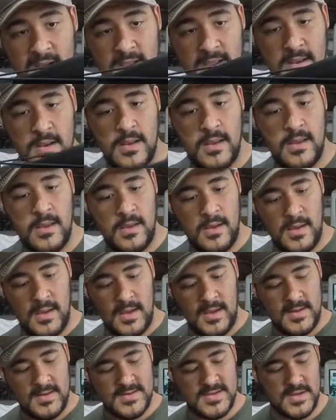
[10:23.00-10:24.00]
it.
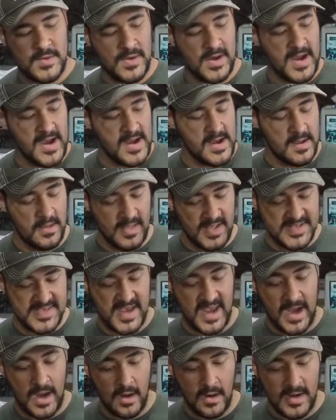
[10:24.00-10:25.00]
So it kind of lets
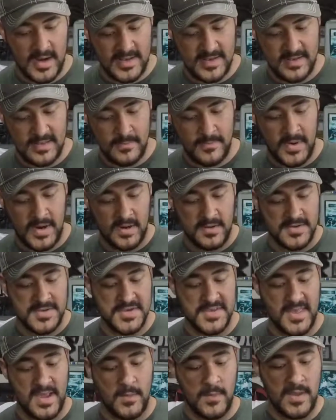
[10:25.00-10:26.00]
air get to the barrel, so
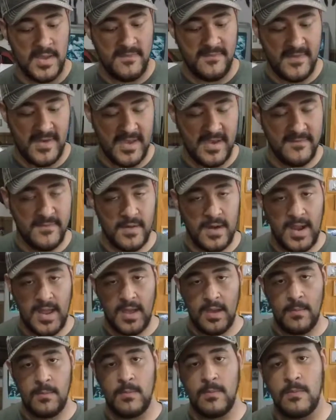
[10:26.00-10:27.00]
that way if I ever
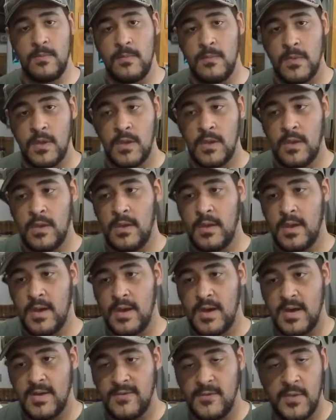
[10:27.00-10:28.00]
am
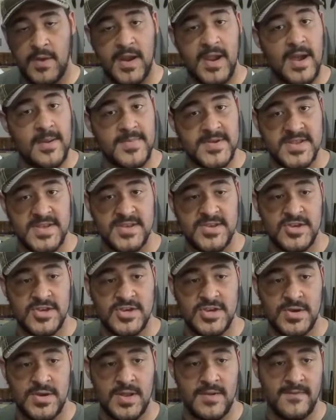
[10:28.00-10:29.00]
doing competition
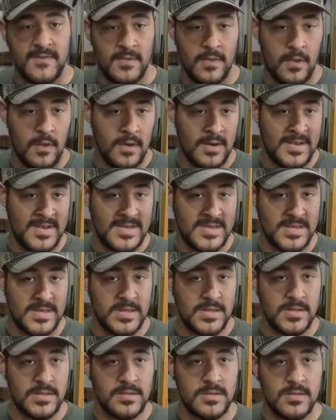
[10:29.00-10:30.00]
shooting for long
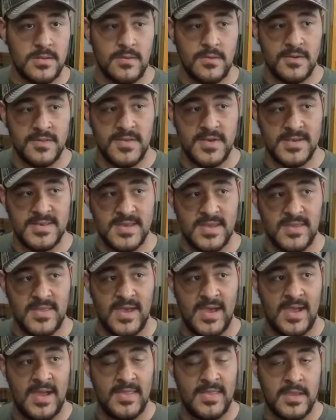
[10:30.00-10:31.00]
distance or things like
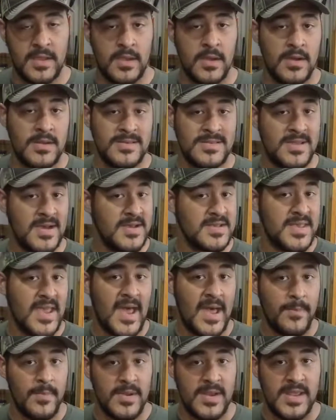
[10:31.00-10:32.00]
that, and the gun does
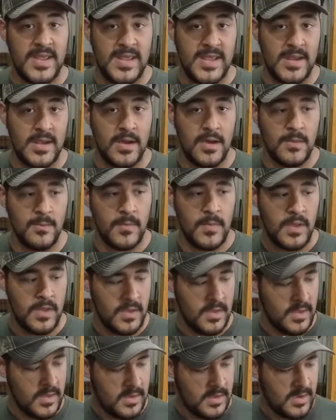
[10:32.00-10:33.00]
happen to heat up,
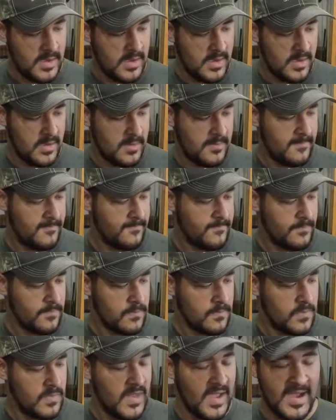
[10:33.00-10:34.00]

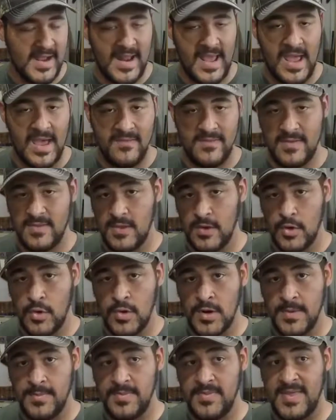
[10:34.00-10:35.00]
not having the
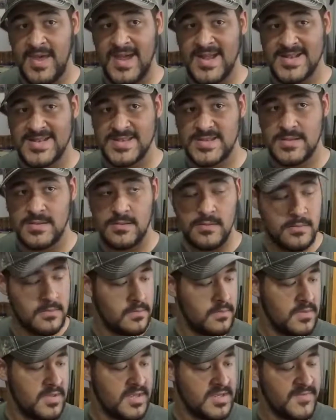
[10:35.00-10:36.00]
grip,
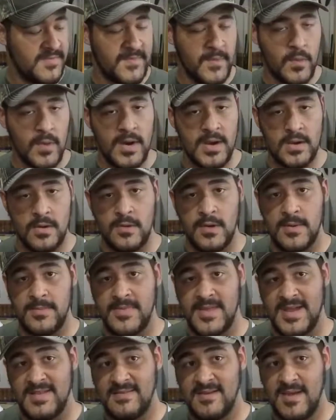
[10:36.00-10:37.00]
this fore-end grip
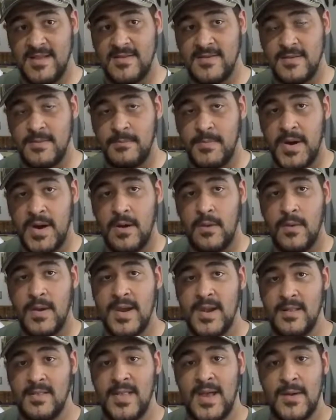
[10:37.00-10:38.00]
that tight to the barrel,
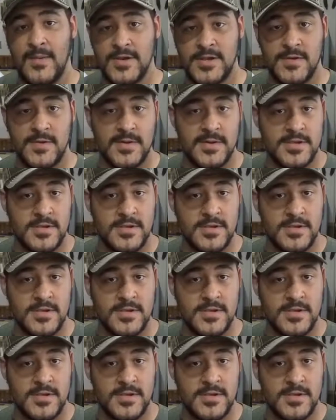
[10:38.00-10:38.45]
can allow it to